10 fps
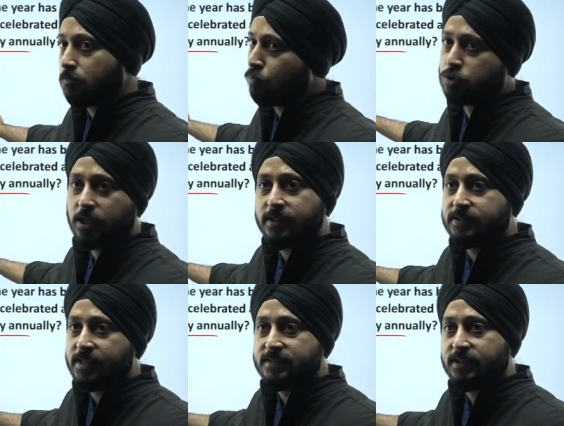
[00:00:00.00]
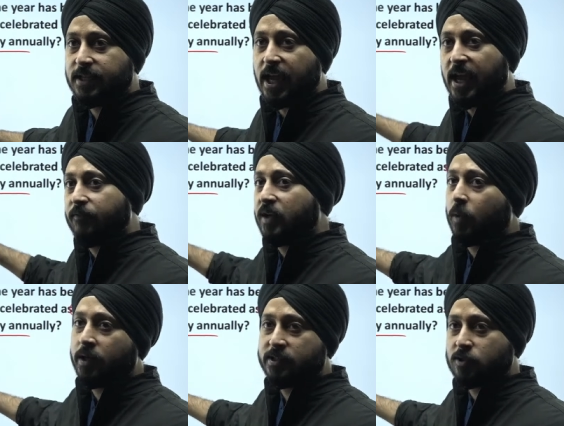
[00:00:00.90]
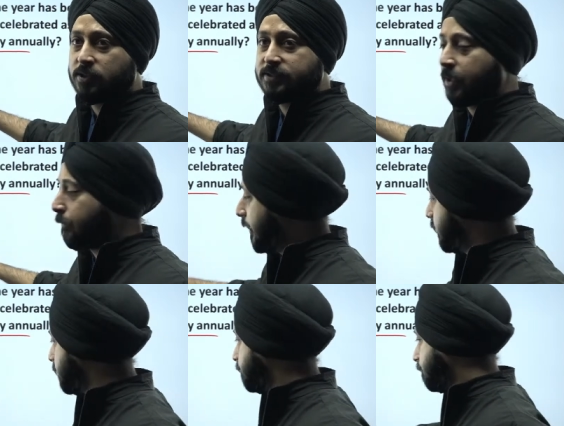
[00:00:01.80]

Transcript: Muskan saying C. Everyone is on the same page.